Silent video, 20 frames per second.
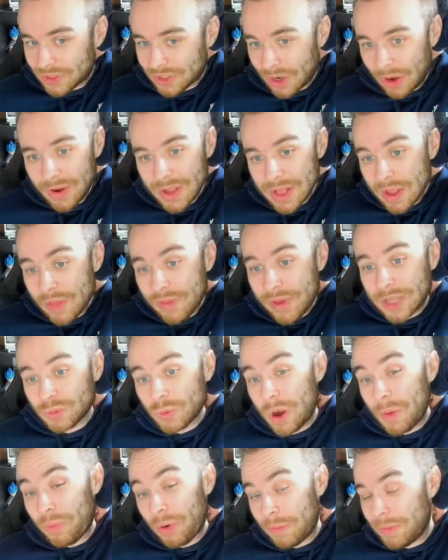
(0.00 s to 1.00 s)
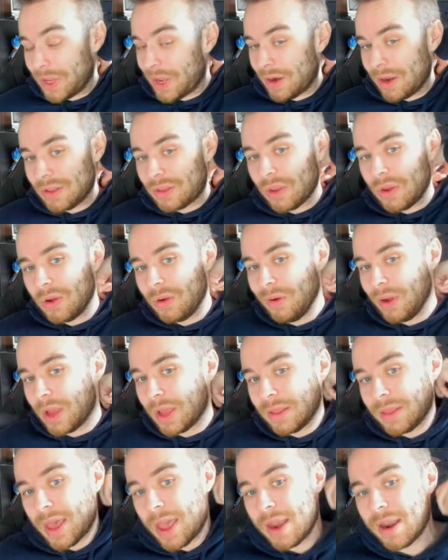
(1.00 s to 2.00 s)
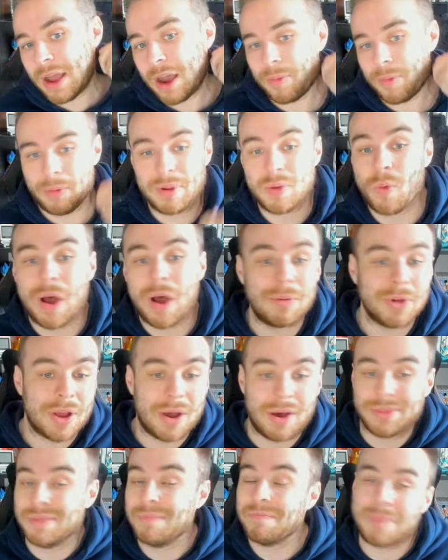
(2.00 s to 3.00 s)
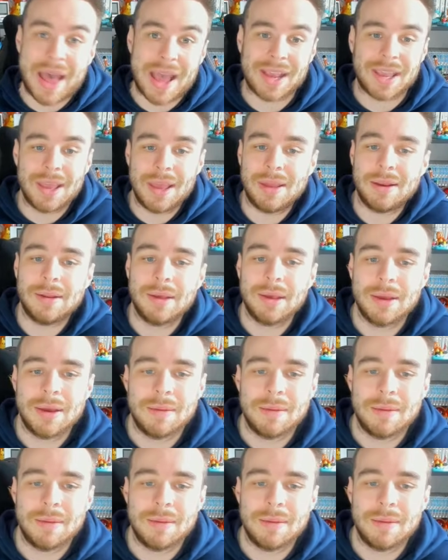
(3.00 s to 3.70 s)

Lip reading: So that's what I'm probably going to do, and then I'll probably wildcard them back in